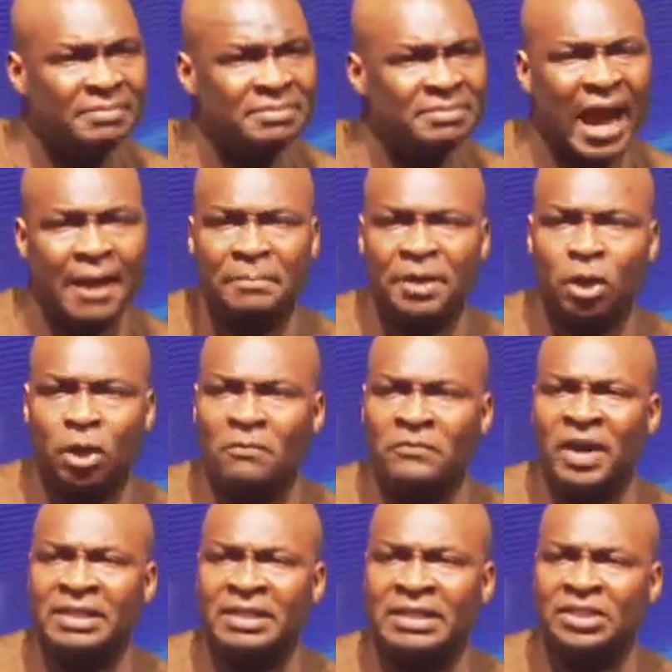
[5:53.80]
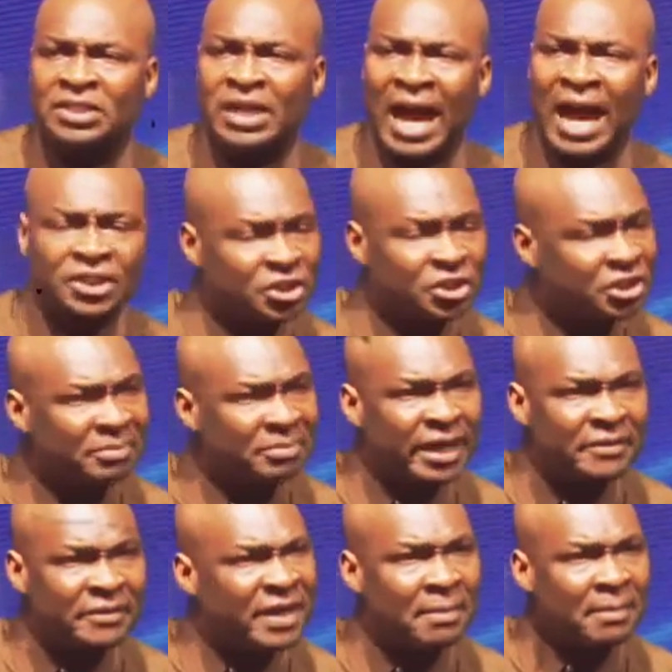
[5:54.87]
I become very ashamed
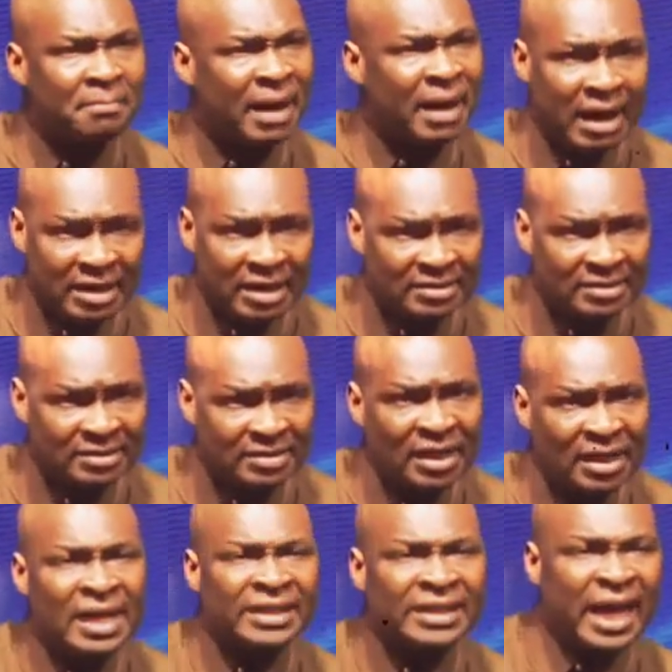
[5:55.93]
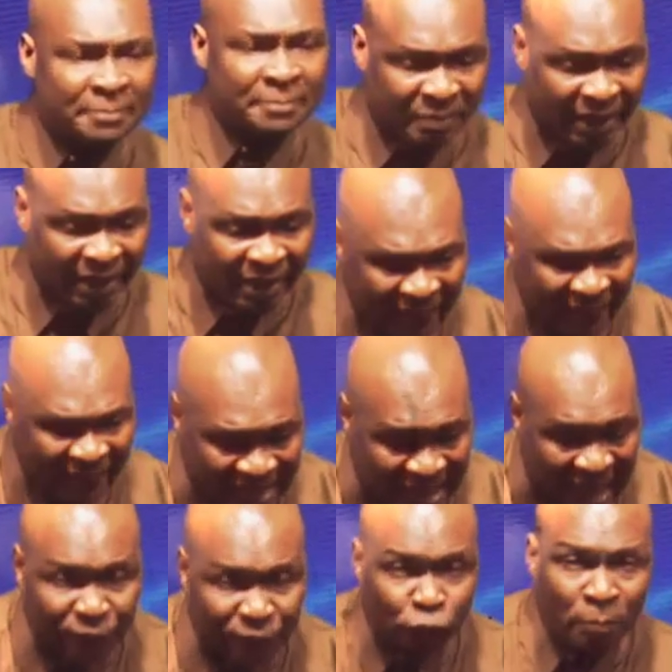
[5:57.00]
and even embarrassed that believers
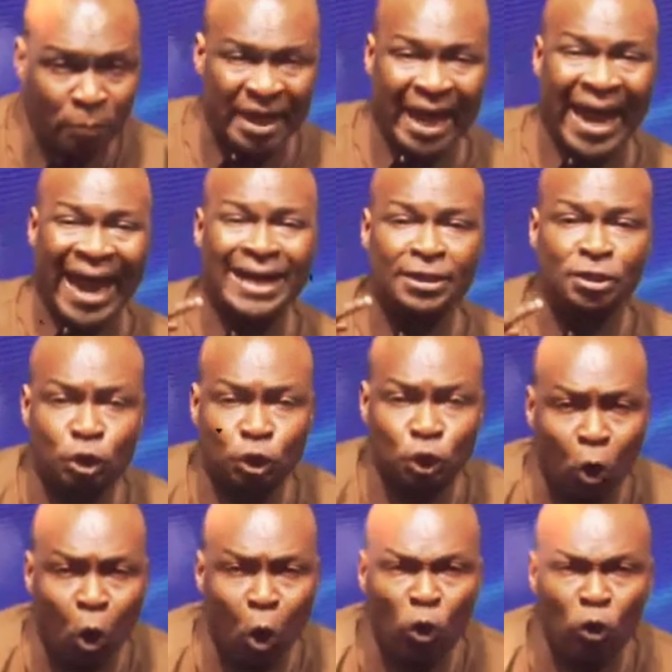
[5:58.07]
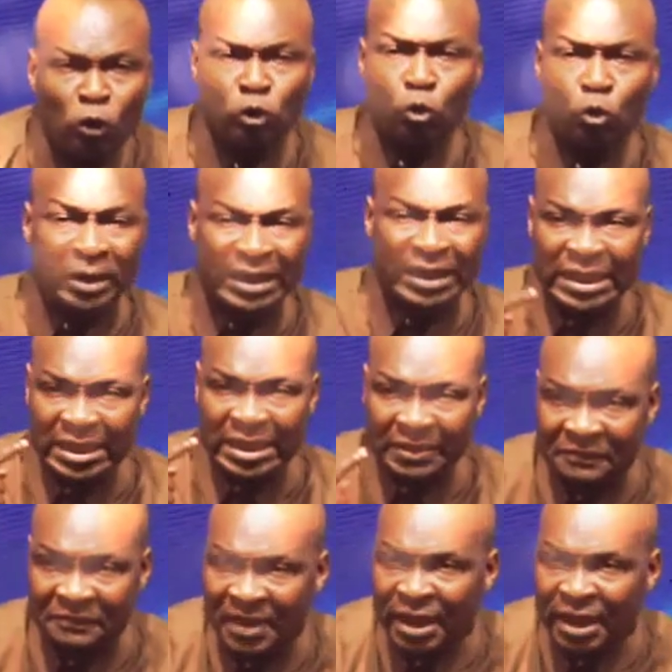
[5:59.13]
have to be cajoled to
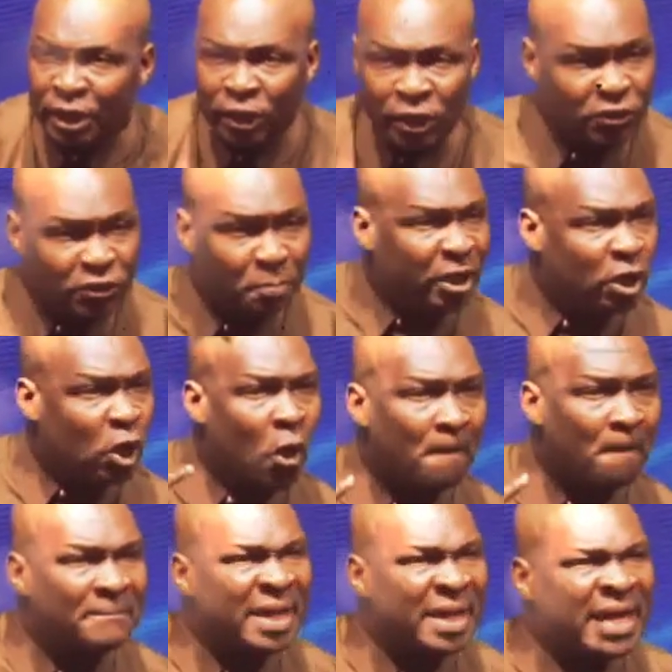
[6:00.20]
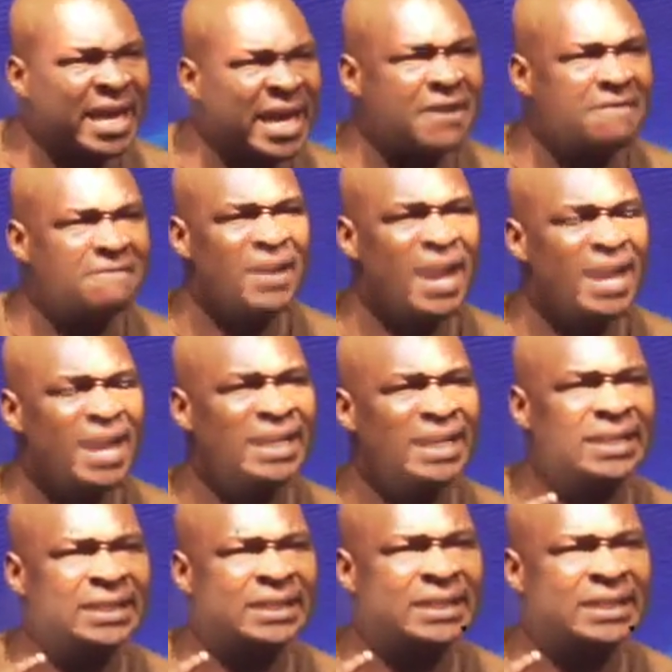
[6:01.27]
give. It's become a very